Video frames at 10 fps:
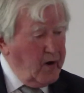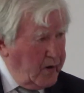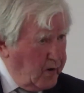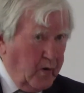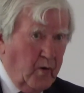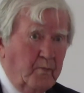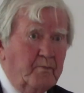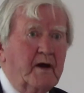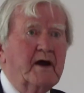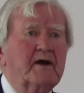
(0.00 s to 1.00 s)
O
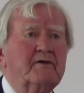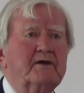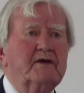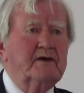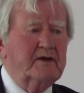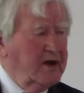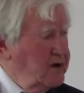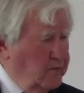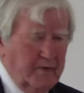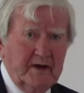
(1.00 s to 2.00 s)
Mary,
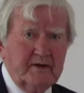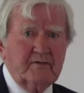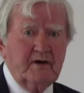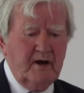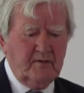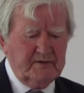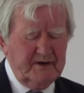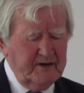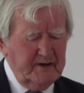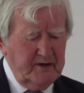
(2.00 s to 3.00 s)
we crown
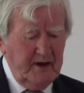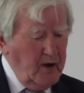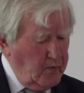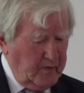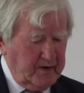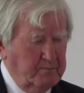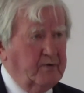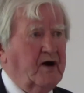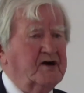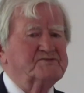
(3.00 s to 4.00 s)
thee with
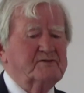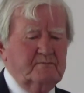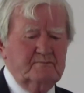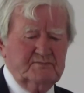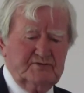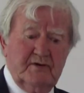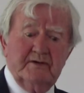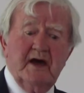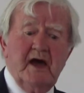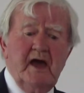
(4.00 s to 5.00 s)
blossoms
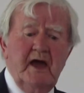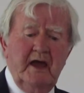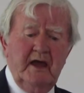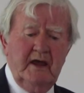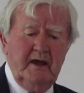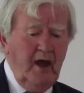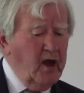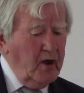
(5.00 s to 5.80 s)
today,